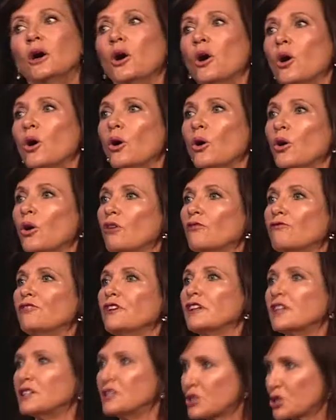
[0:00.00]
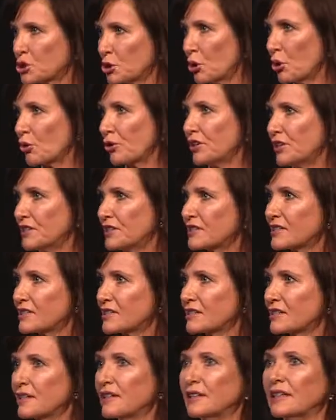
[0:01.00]
Or villain stories,
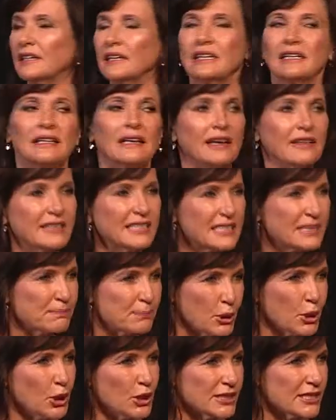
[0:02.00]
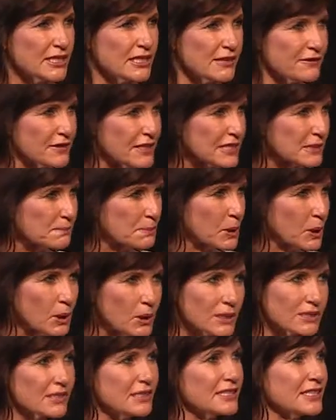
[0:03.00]
this person, if this
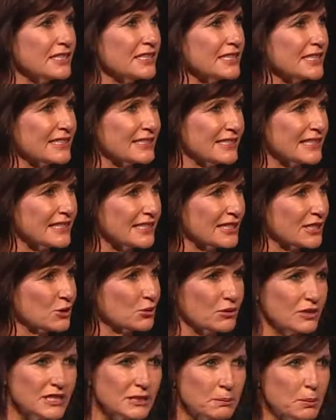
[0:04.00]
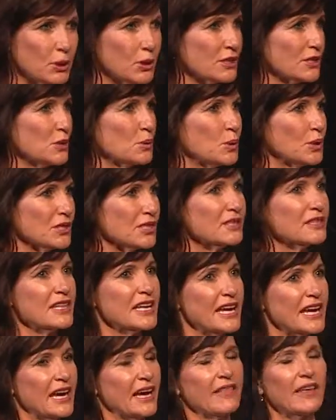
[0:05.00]
person didn't exist or this person wasn't
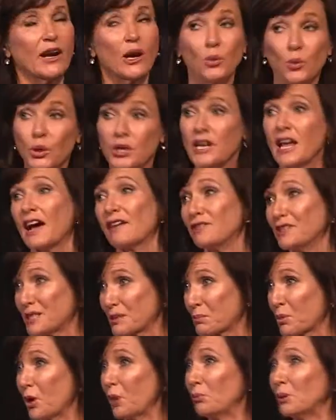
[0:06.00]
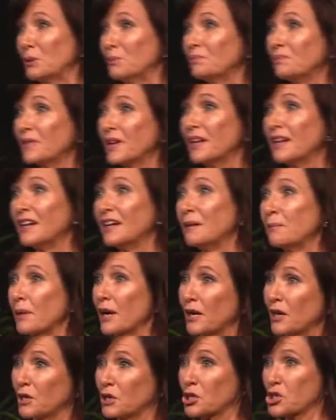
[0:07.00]
there, then I wouldn't have this problem. But I
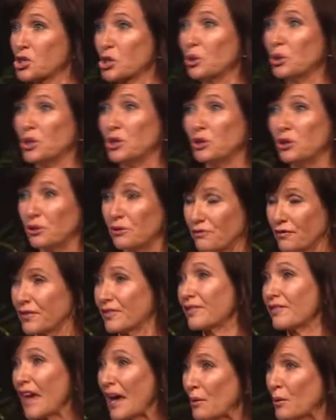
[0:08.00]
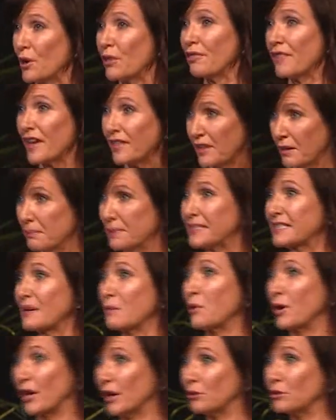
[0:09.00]
can assure you, if they weren't there, there'd be
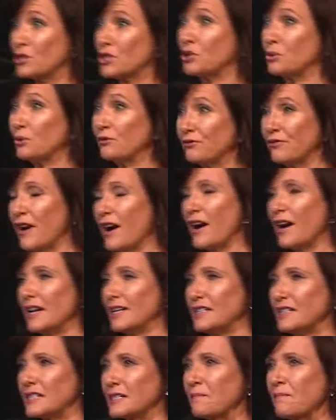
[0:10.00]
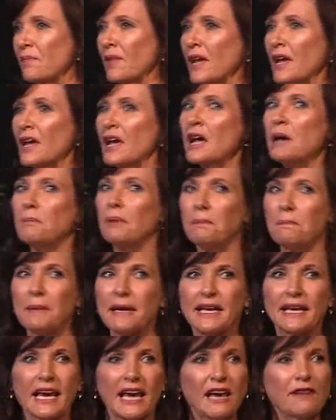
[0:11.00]
someone else you would find. But be
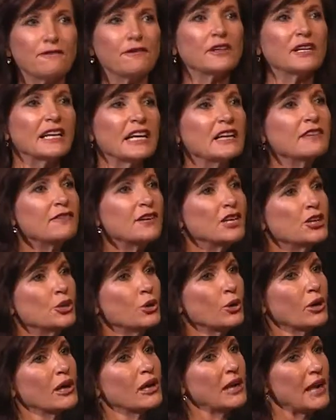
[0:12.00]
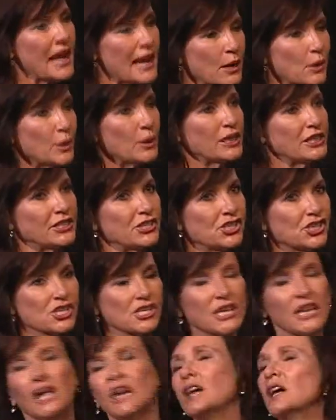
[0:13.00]
careful even in your language.
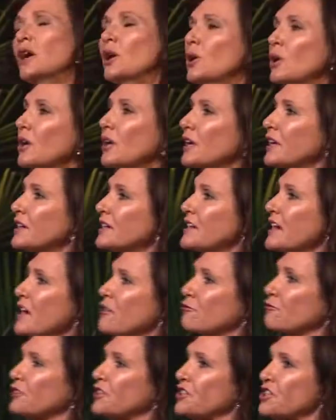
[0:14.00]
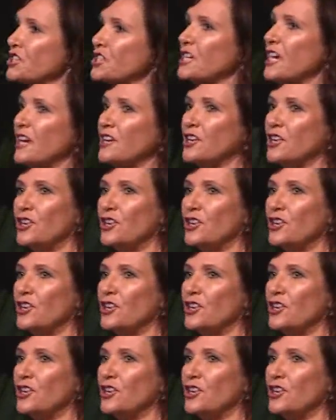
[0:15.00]
Earlier today, Rich said, you